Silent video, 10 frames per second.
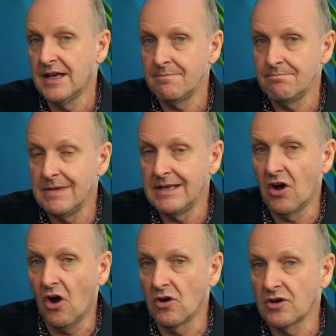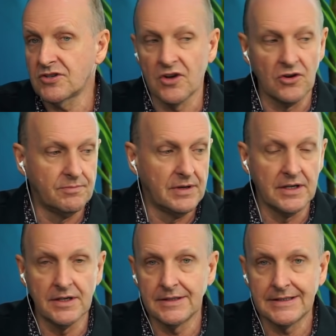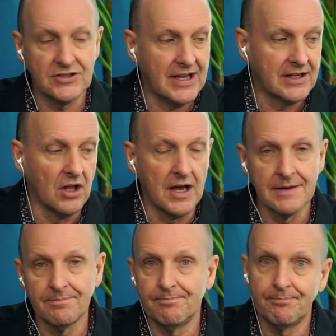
mid-October deadline.